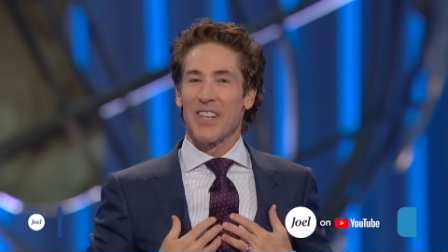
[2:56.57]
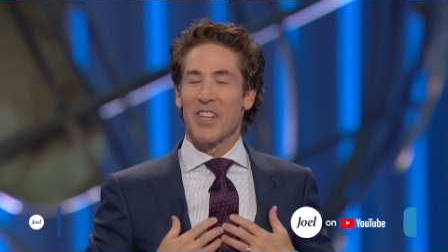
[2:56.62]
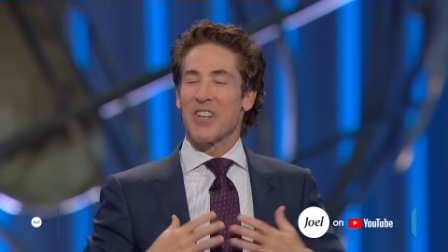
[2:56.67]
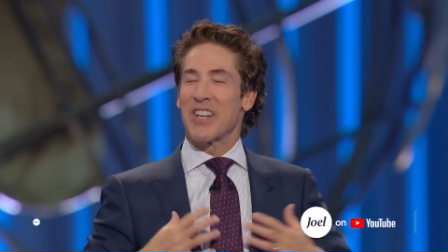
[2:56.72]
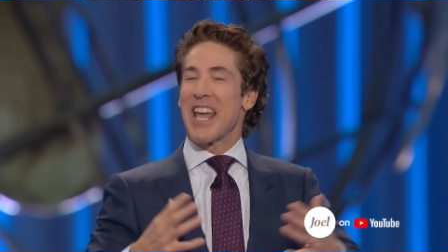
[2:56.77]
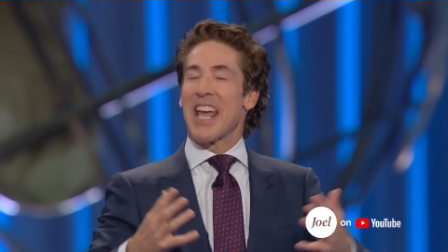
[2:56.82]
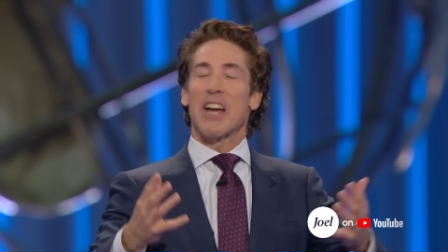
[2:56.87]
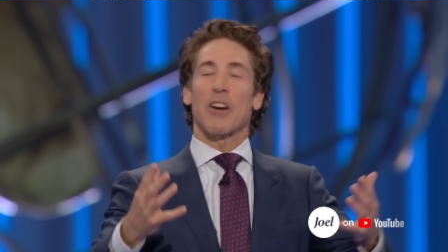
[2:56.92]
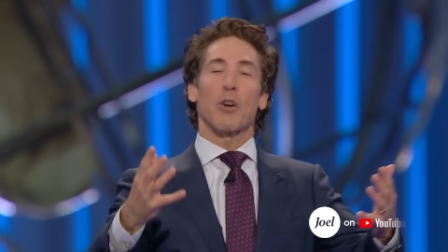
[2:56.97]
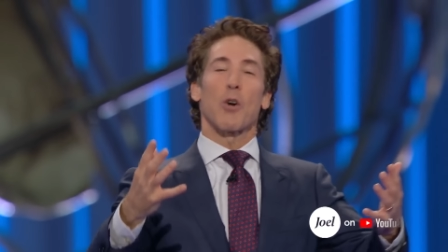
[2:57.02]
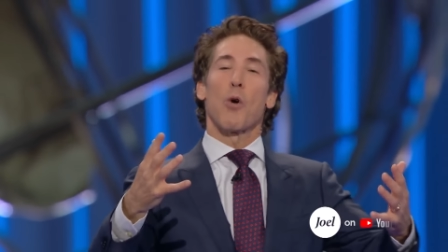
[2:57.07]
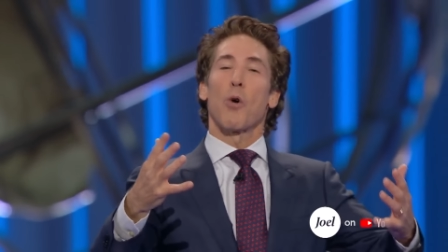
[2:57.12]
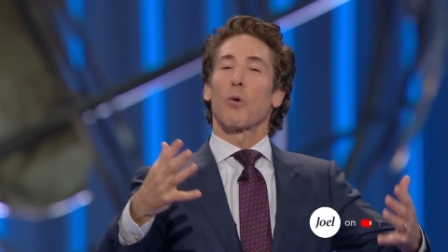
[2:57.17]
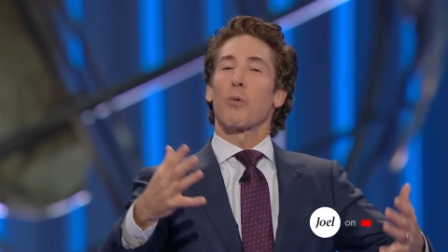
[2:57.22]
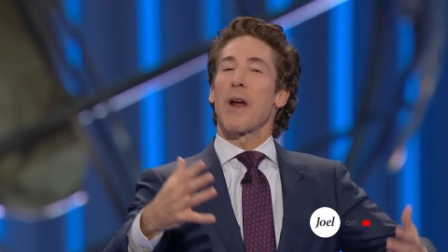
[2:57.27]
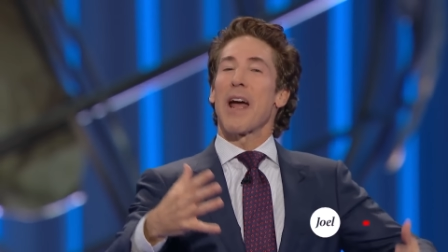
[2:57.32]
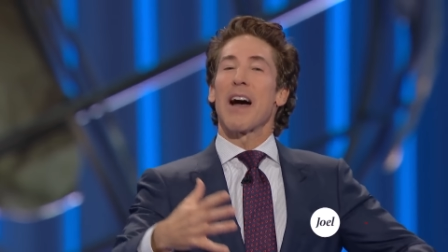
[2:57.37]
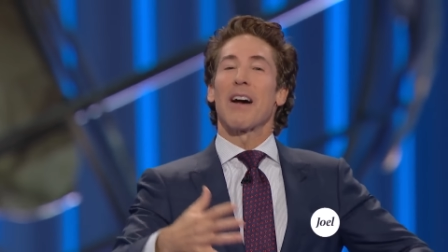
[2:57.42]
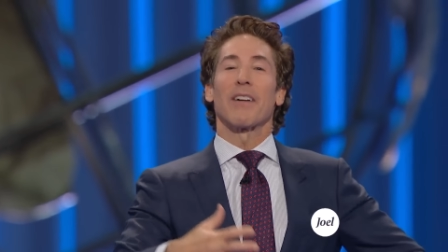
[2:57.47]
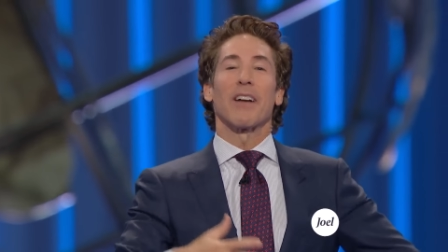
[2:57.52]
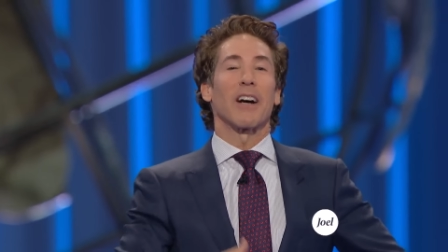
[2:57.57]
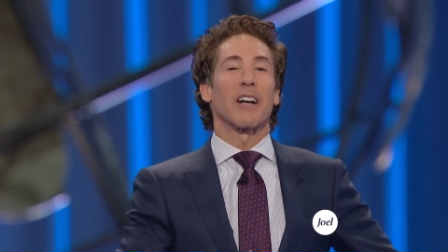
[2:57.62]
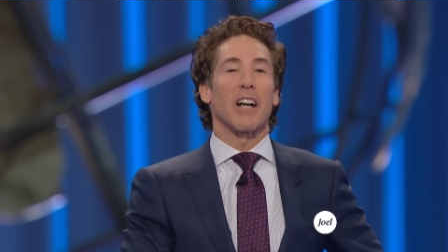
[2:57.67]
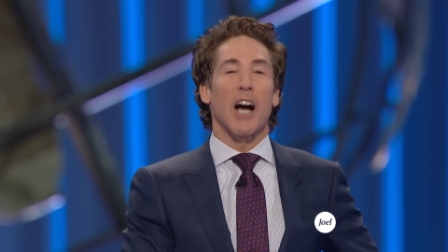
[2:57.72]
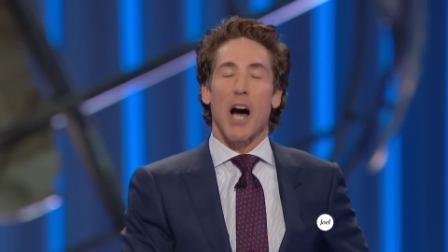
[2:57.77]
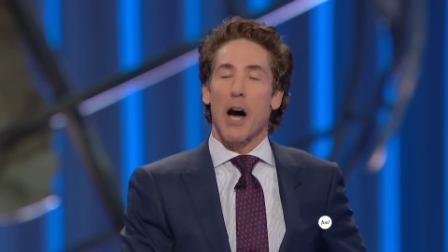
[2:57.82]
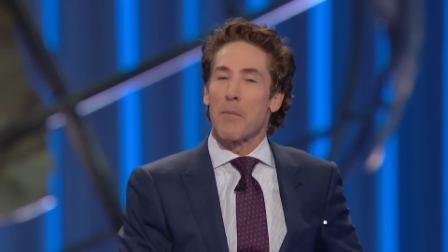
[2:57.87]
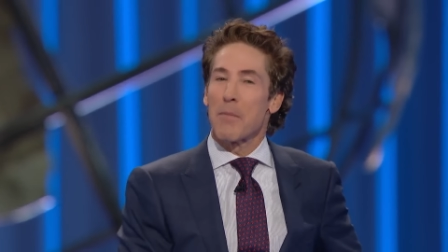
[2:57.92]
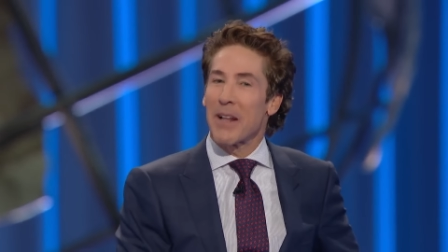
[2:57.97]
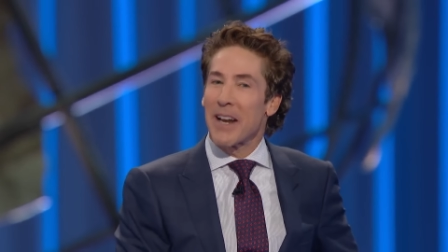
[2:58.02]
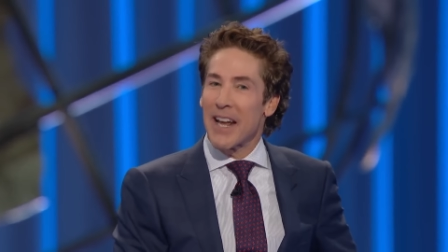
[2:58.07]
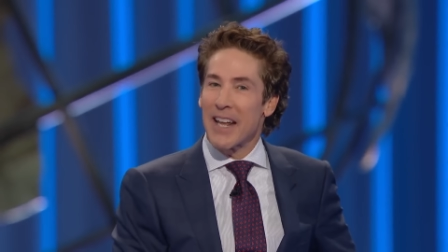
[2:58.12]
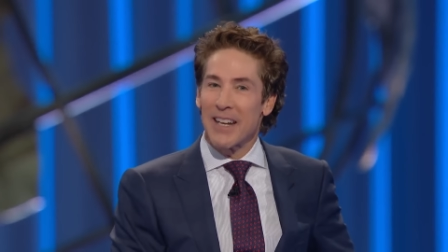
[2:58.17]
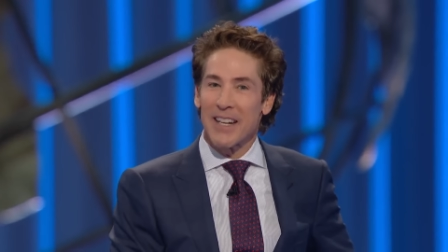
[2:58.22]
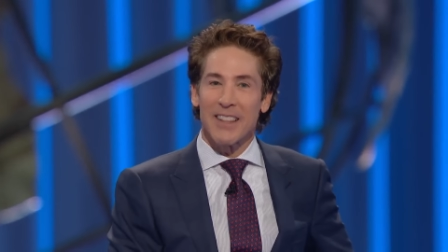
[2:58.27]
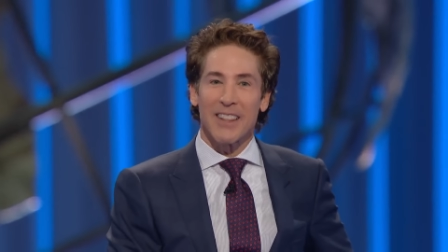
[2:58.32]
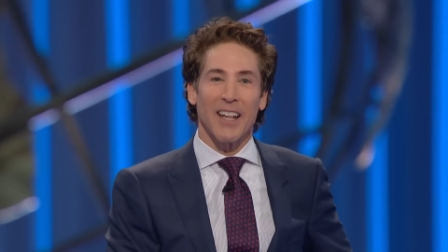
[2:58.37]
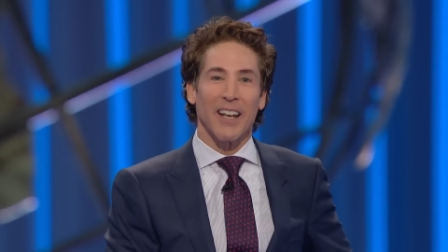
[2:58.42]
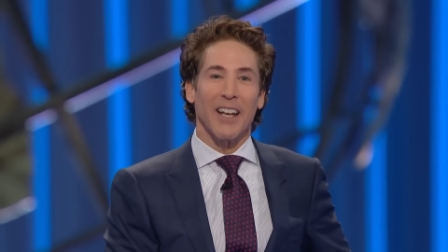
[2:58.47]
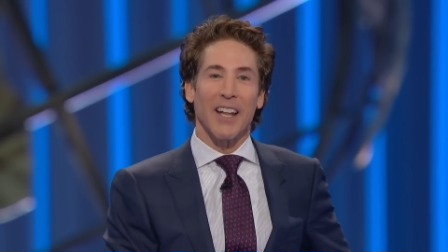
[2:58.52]
You can't go around
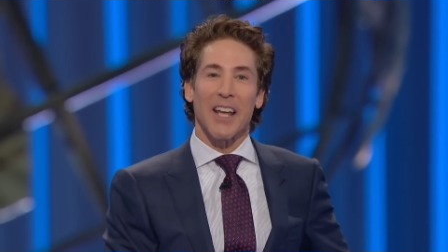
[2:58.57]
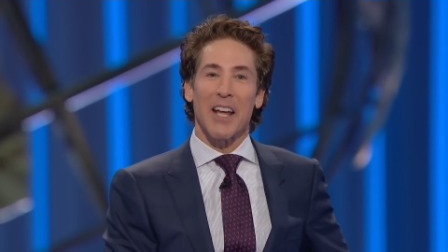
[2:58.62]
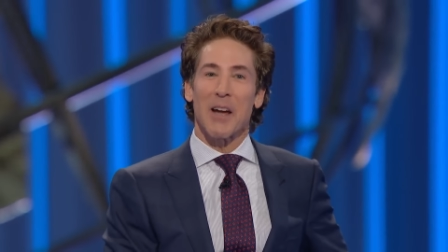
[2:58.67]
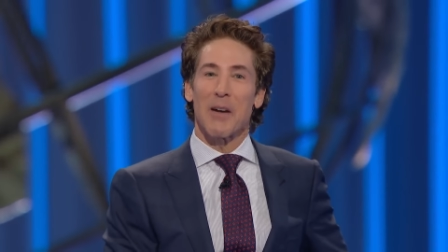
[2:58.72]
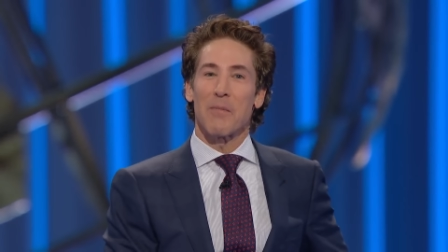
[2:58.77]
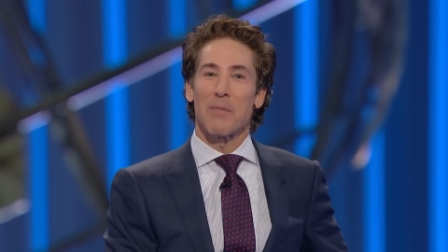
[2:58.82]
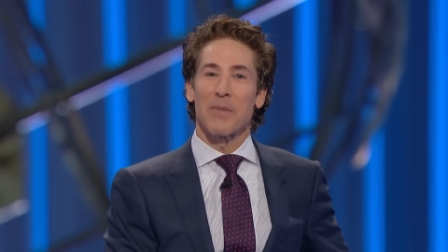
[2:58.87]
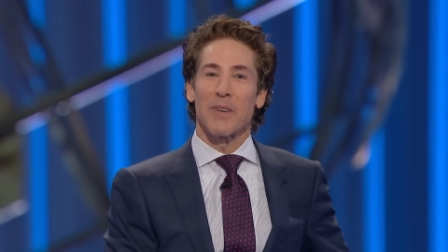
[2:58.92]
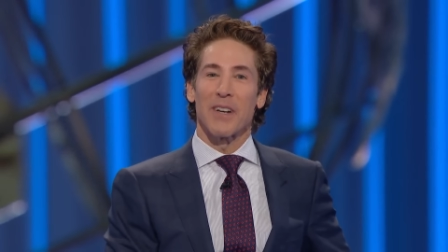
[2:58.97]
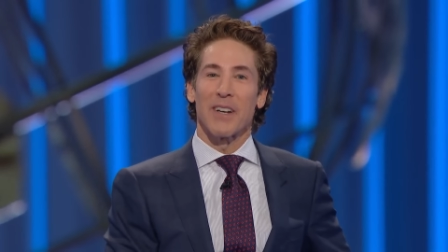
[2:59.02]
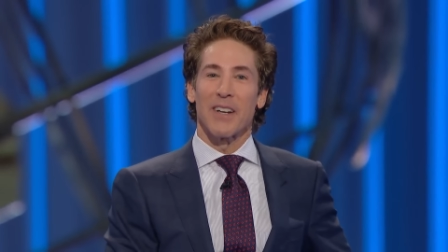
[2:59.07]
accommodating the limp,